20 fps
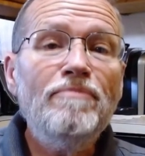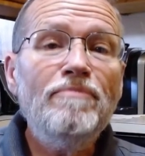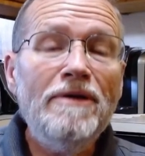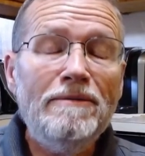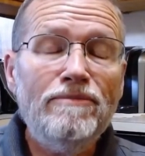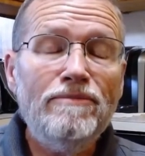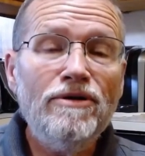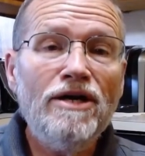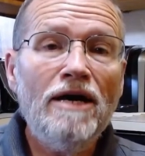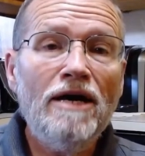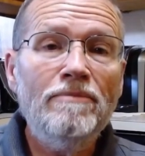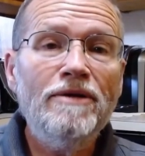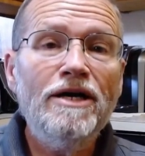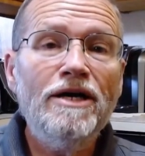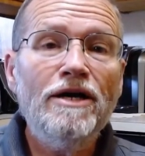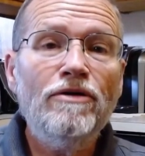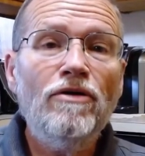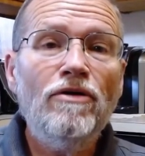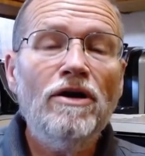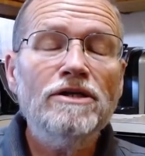people coming
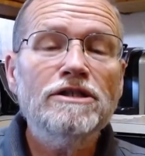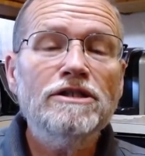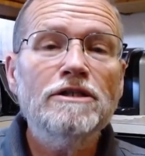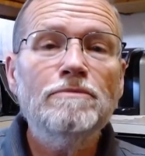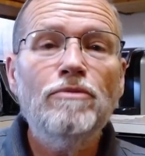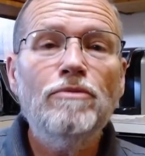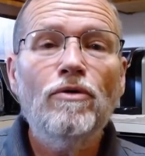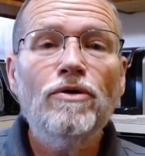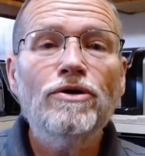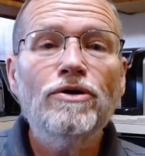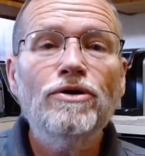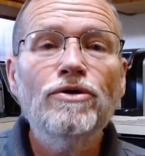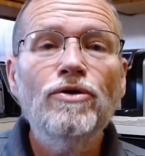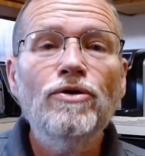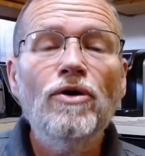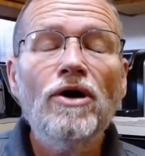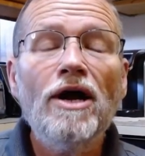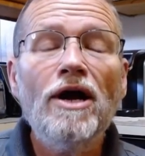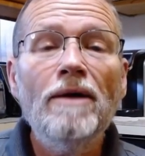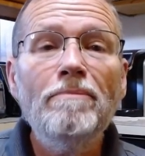across the border who
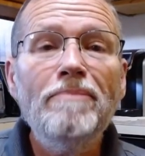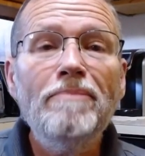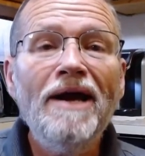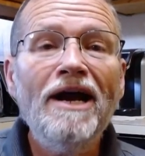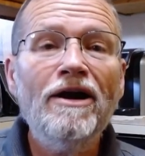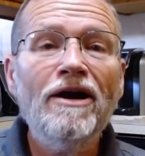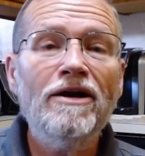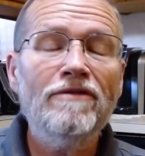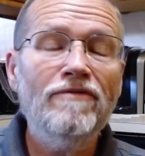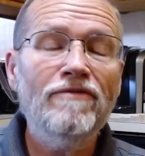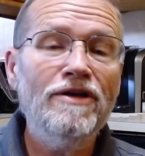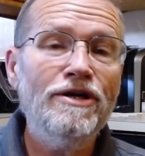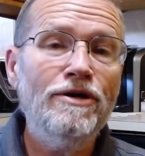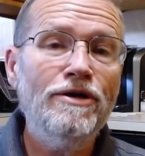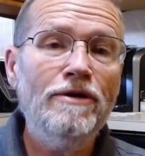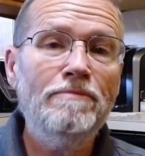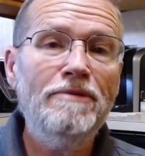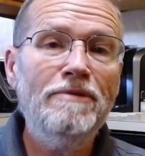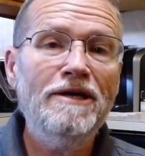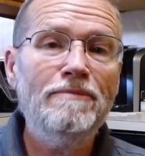are comparatively
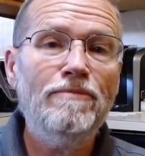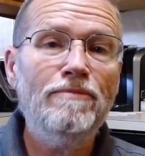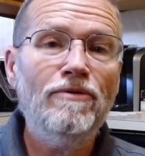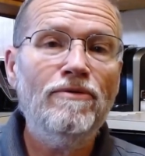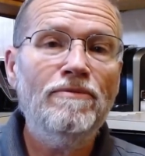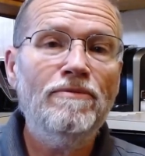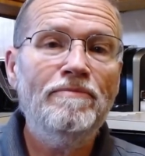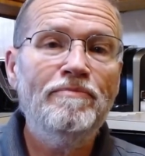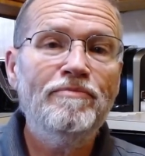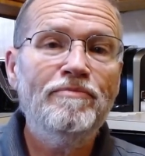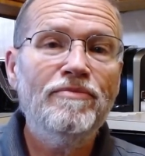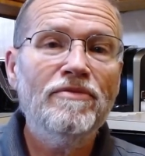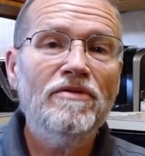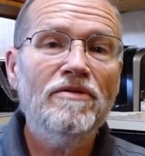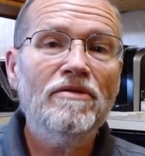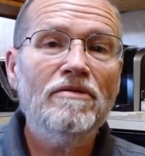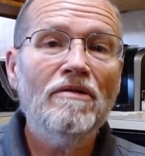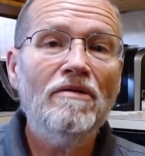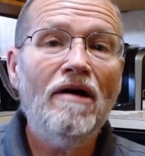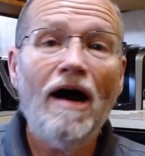good people.
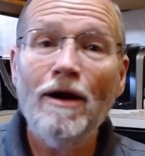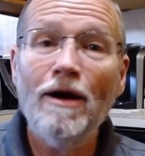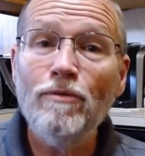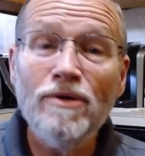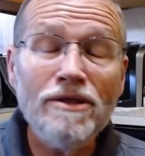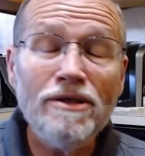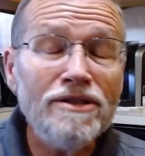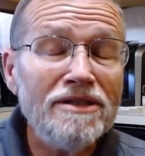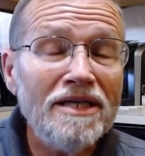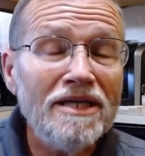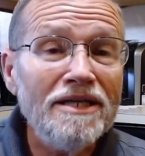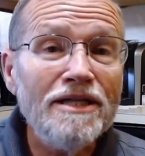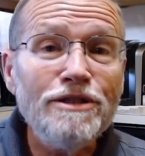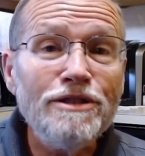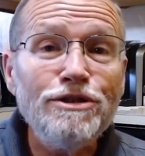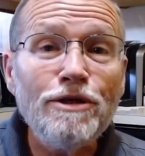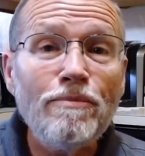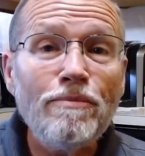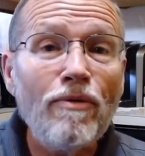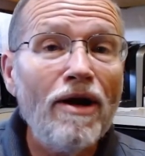I will say
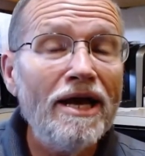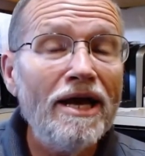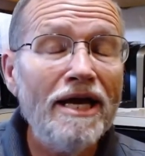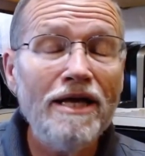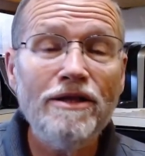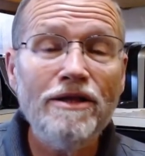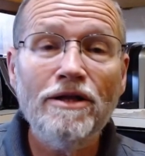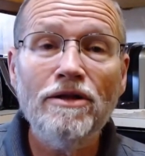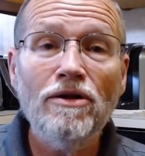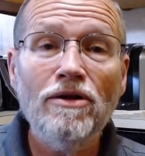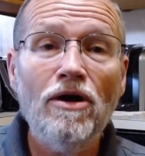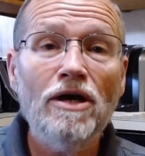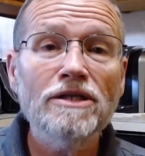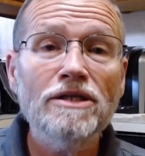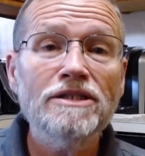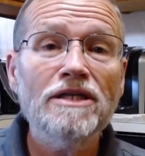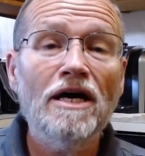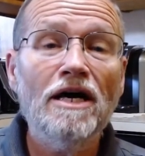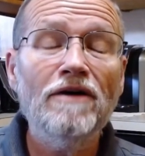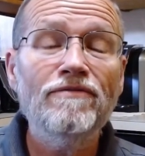that you're breaking the
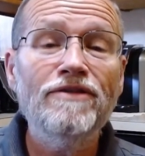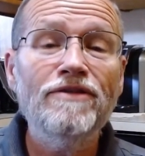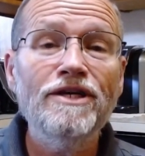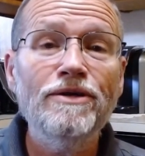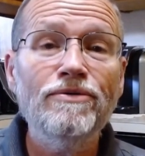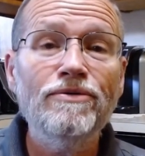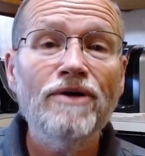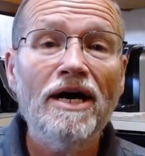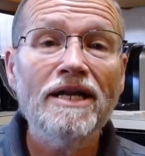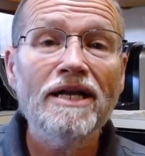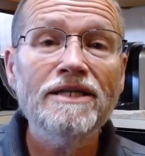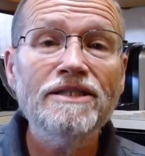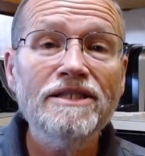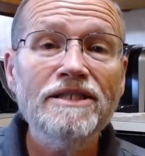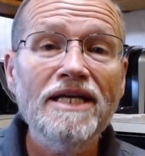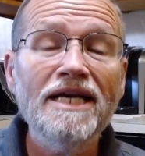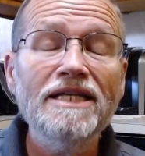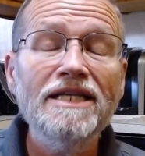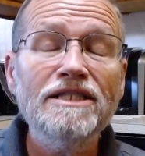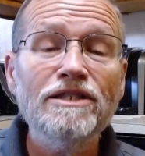laws of the United
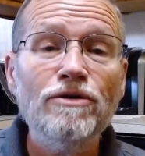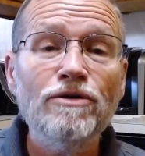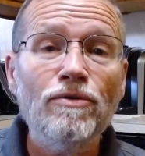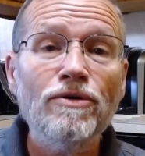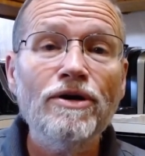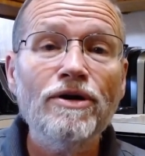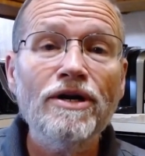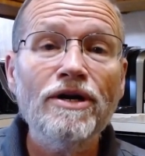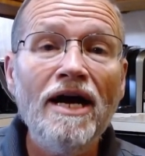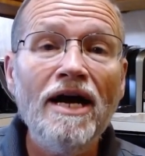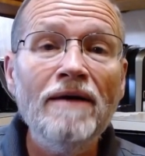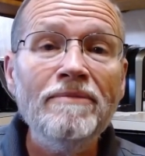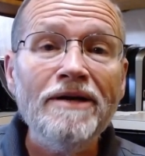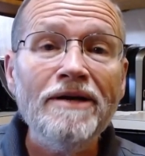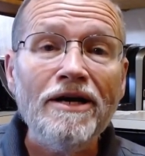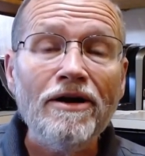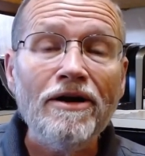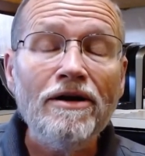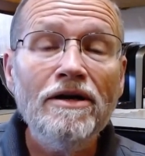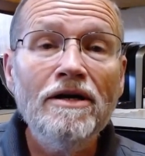States in order to come
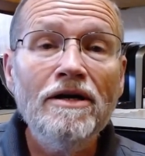here.